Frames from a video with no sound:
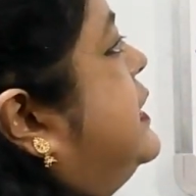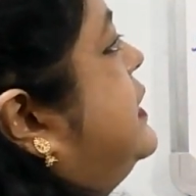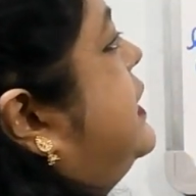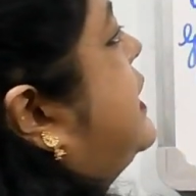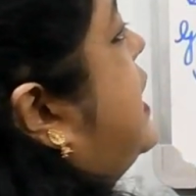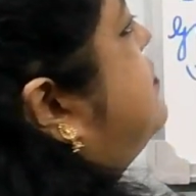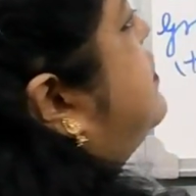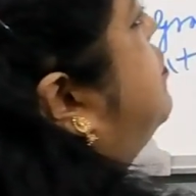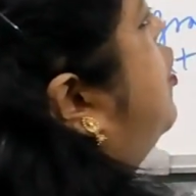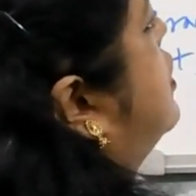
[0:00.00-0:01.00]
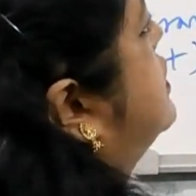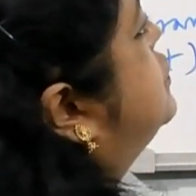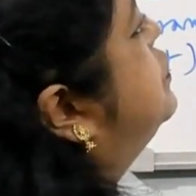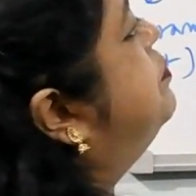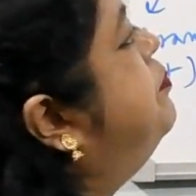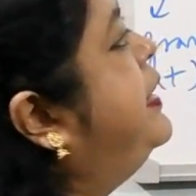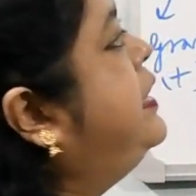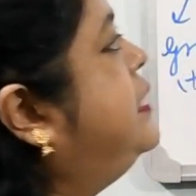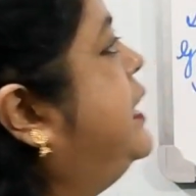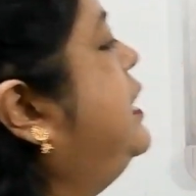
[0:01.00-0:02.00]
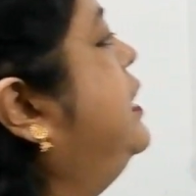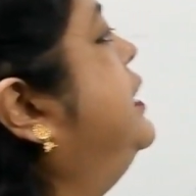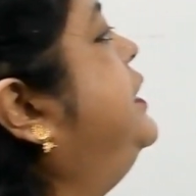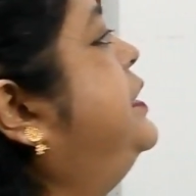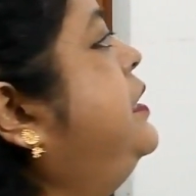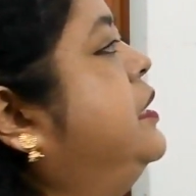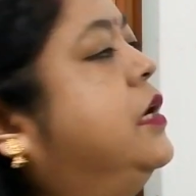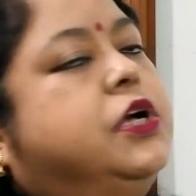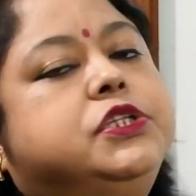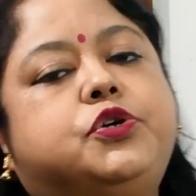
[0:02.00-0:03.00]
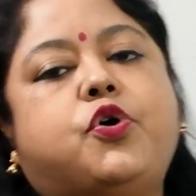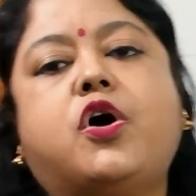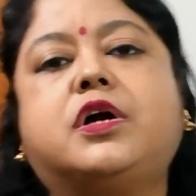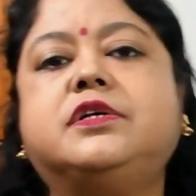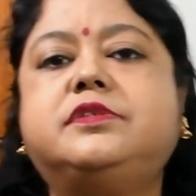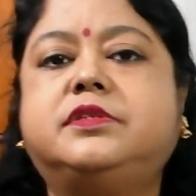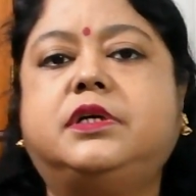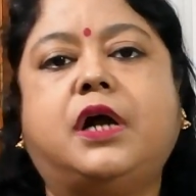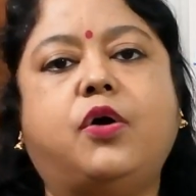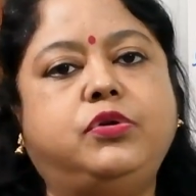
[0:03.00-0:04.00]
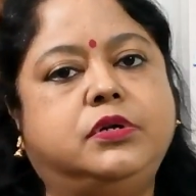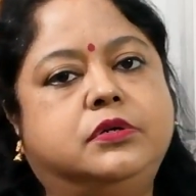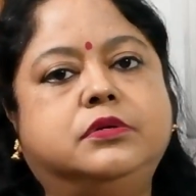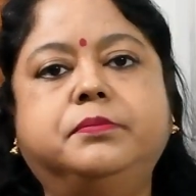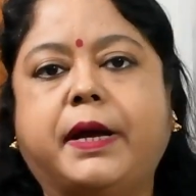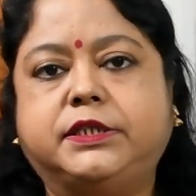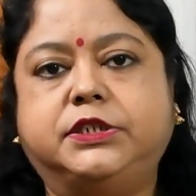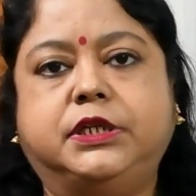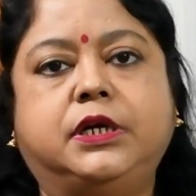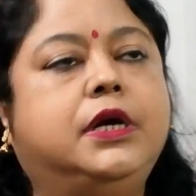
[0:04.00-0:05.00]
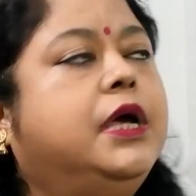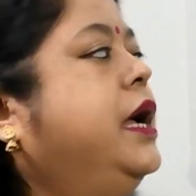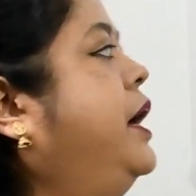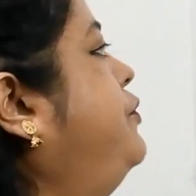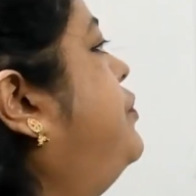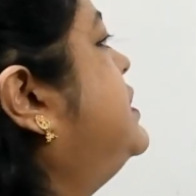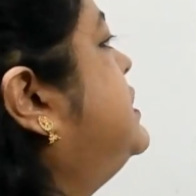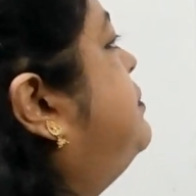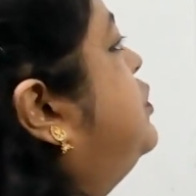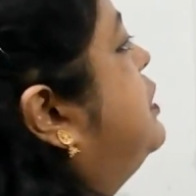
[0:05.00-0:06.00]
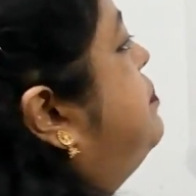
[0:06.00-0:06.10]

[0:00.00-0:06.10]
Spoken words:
are the types of coccus. The main thing here, the coccus is the round bacteria. And what's about the